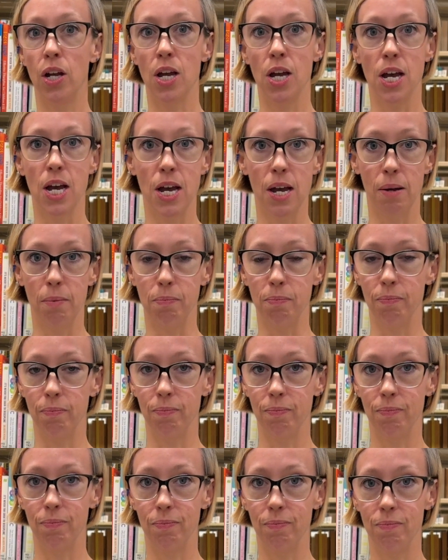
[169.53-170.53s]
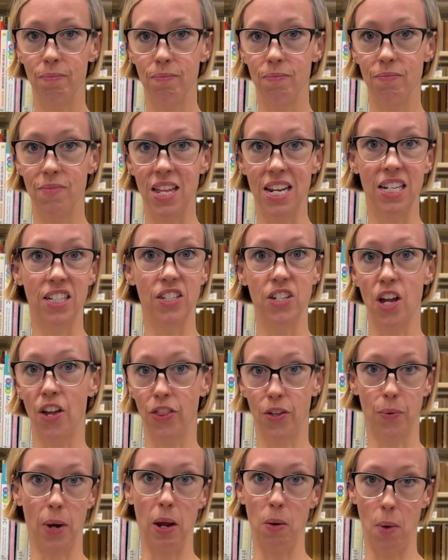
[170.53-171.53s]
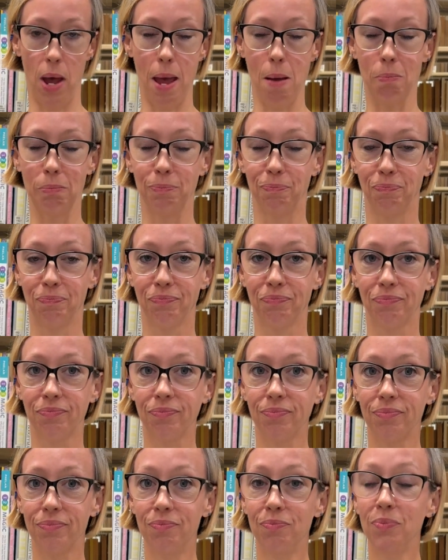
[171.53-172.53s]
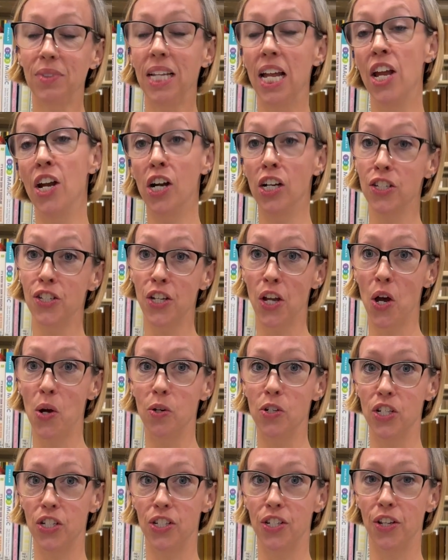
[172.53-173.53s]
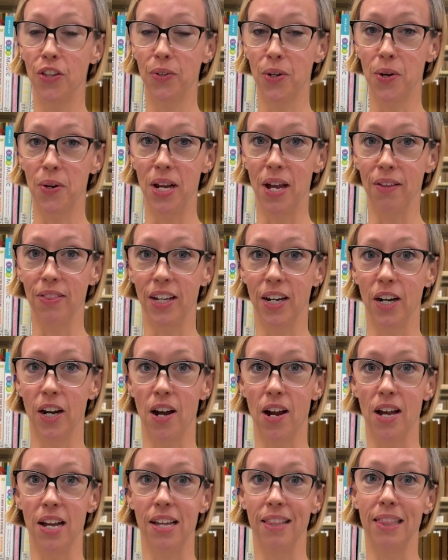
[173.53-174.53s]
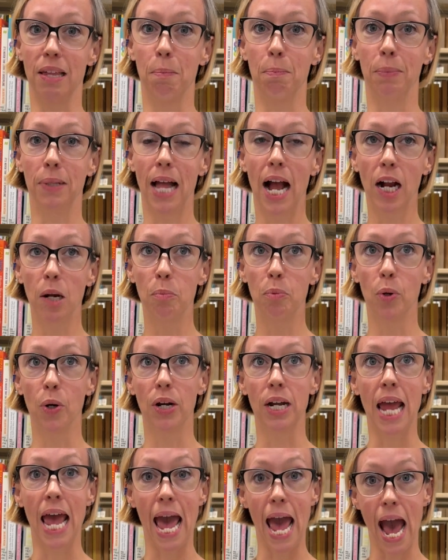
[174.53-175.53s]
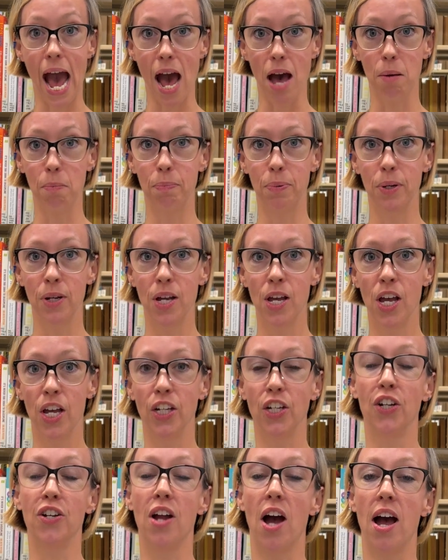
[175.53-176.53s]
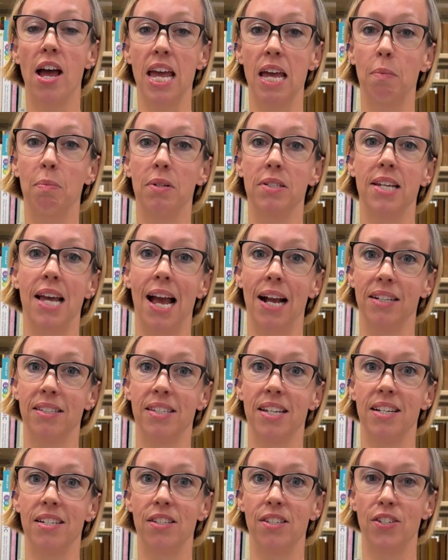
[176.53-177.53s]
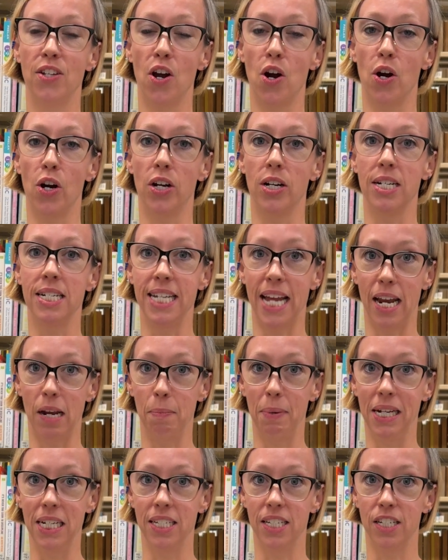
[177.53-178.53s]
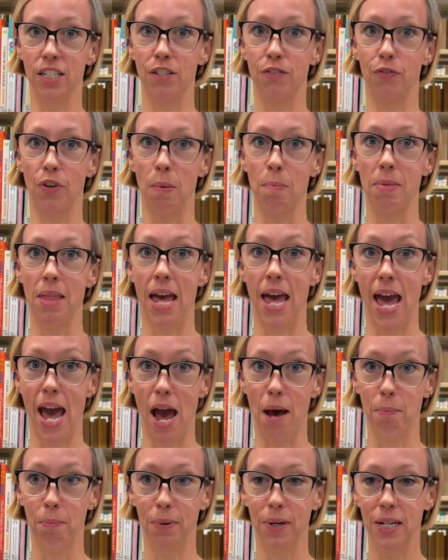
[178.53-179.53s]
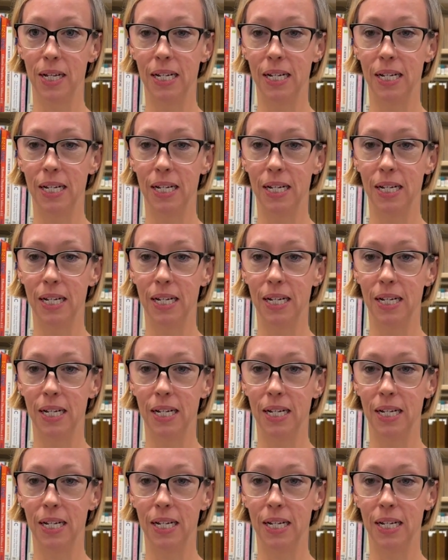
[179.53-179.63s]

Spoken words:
then it's not the right way. And also, just to throw it out there, the Blackboard app, you're not able to access our databases from the app.